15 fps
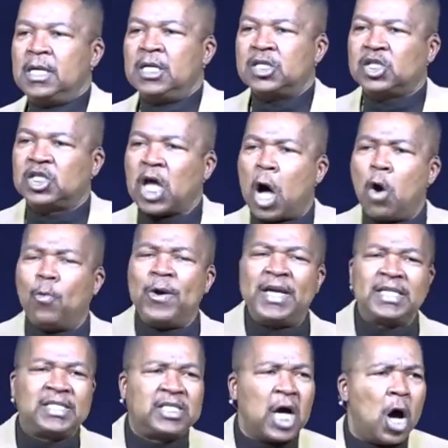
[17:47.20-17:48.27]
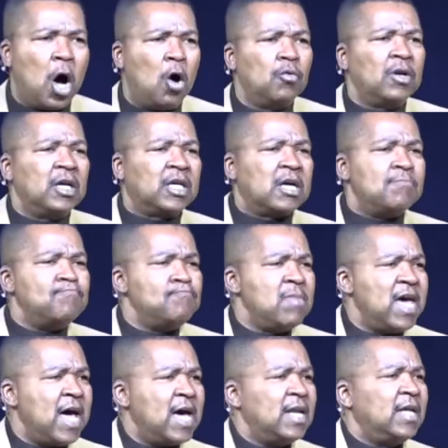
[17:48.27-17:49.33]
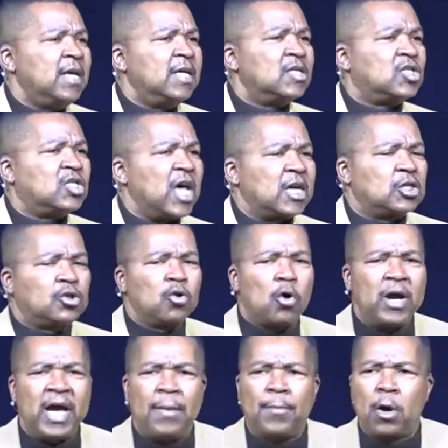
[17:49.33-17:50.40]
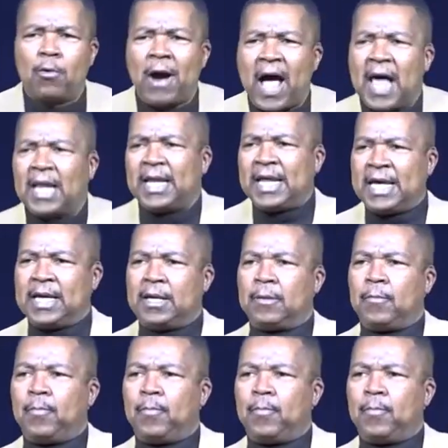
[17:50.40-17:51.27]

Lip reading: So we don't commit sexual immorality.